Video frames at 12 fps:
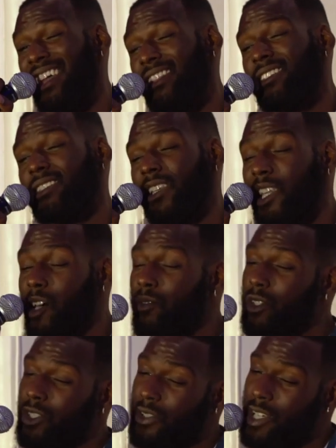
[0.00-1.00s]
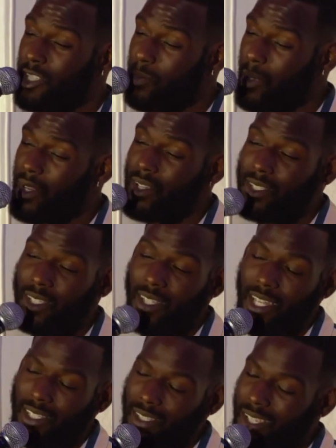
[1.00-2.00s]
And there's a level of
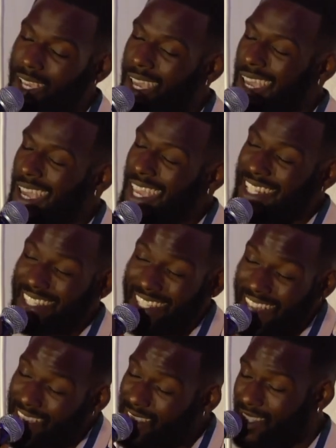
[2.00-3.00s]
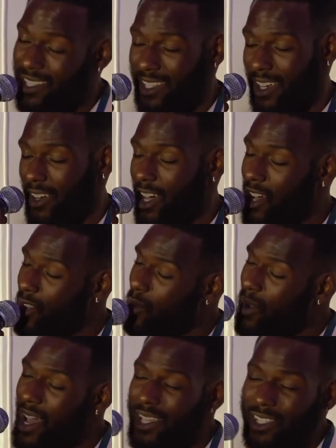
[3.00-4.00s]
transparency it's necessary.
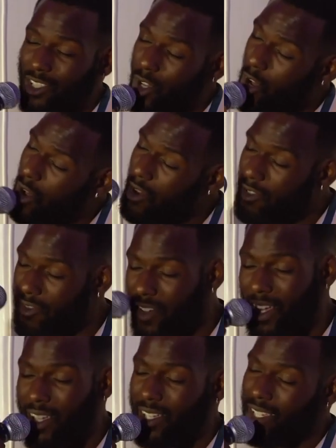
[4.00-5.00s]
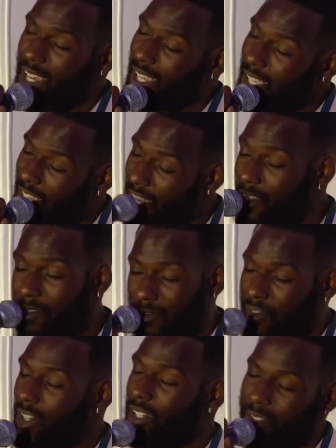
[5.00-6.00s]
Otherwise, it's all fake, and I
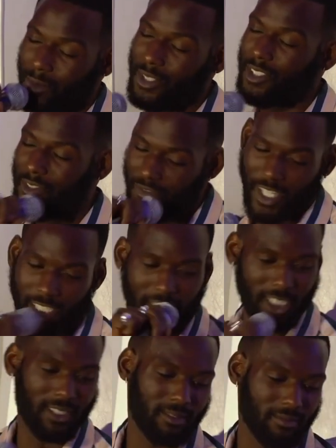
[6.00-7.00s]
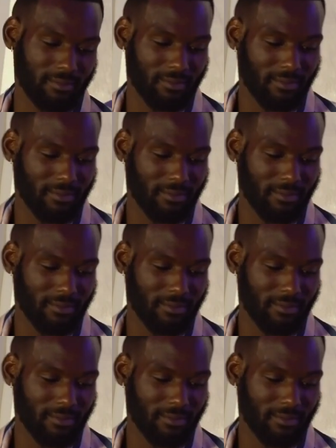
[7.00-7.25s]
can't fuck with the fake shit.